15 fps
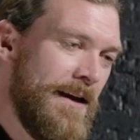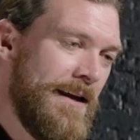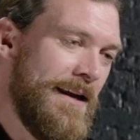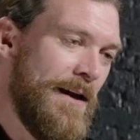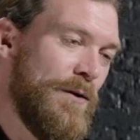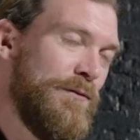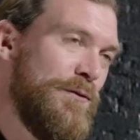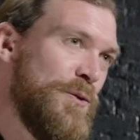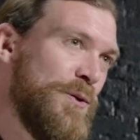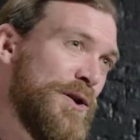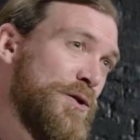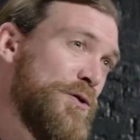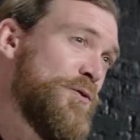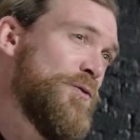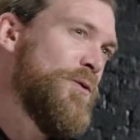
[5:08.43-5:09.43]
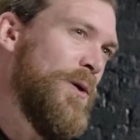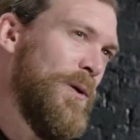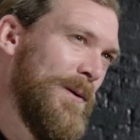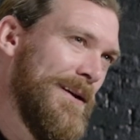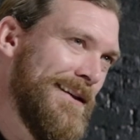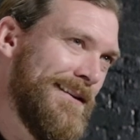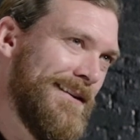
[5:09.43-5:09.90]
Now, if you
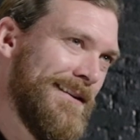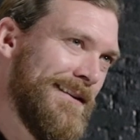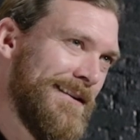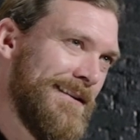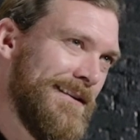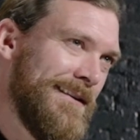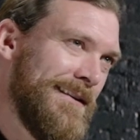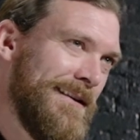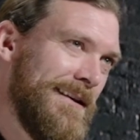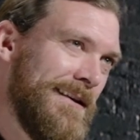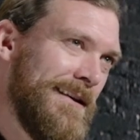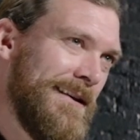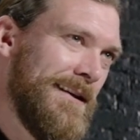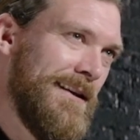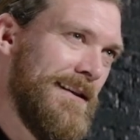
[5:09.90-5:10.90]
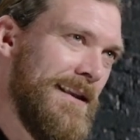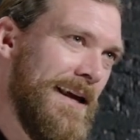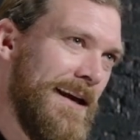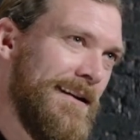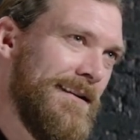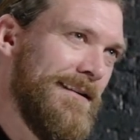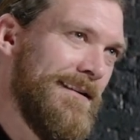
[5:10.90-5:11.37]
control it,
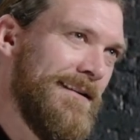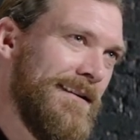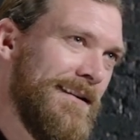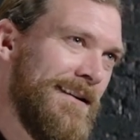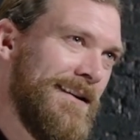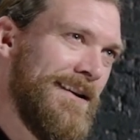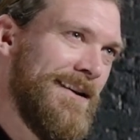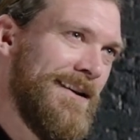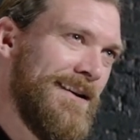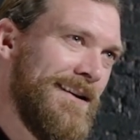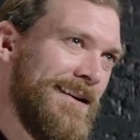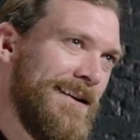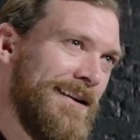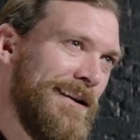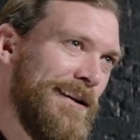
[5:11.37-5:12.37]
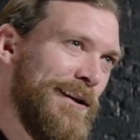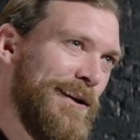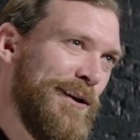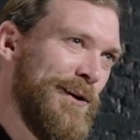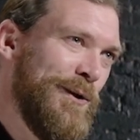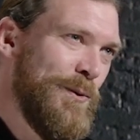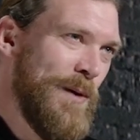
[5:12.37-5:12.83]
then
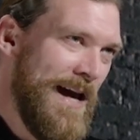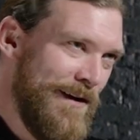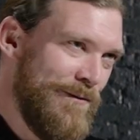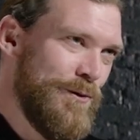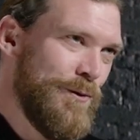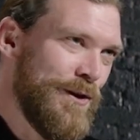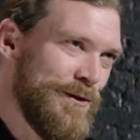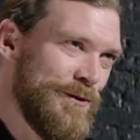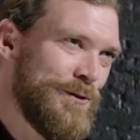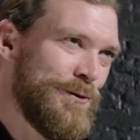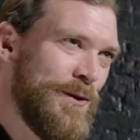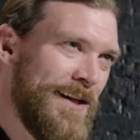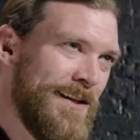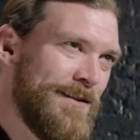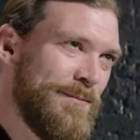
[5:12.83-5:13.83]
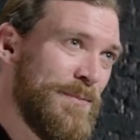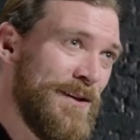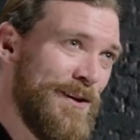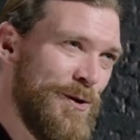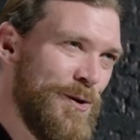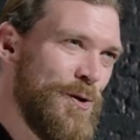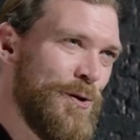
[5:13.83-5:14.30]
you have your constraints, but
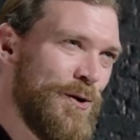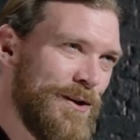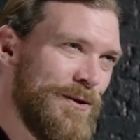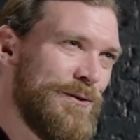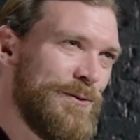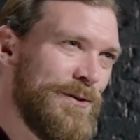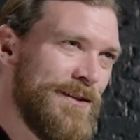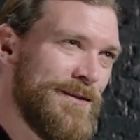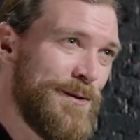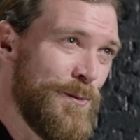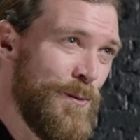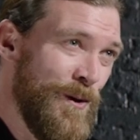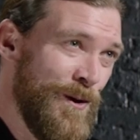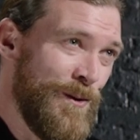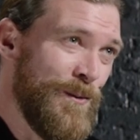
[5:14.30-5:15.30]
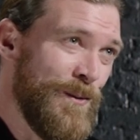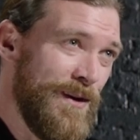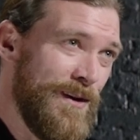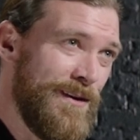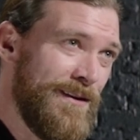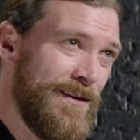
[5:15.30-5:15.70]
they're your constraints to work with.